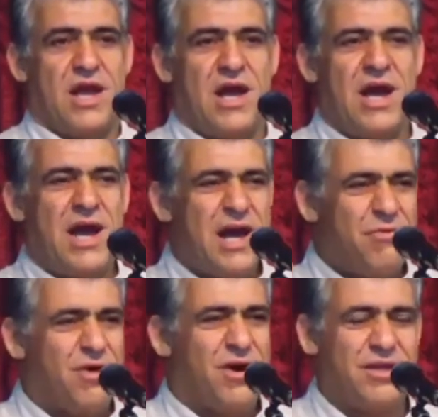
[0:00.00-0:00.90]
how
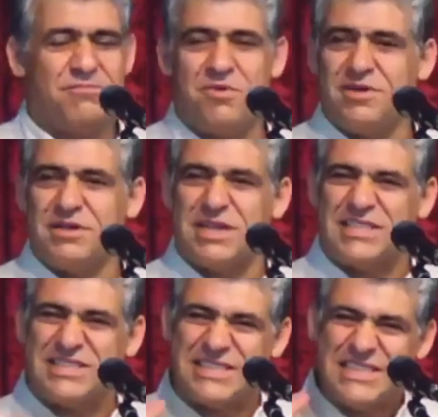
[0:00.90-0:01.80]
I'm a, a
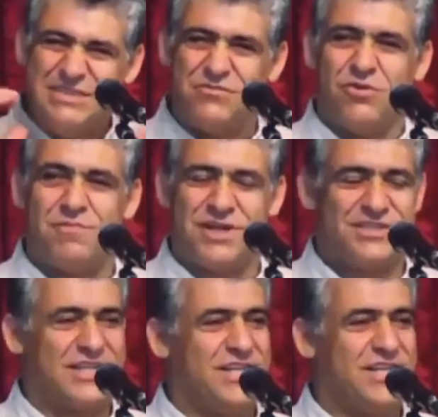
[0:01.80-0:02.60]
sinful person,